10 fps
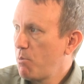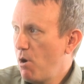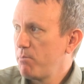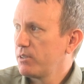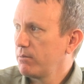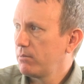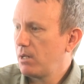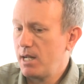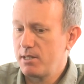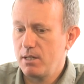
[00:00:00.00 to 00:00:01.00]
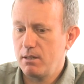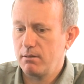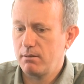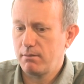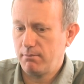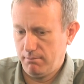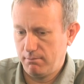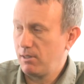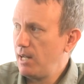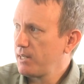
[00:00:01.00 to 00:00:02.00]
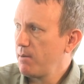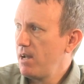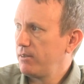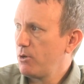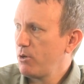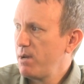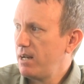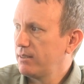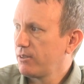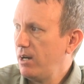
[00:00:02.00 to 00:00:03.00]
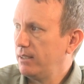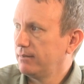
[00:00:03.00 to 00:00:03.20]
No problems. I'm glad to come out and talk about it. It's great.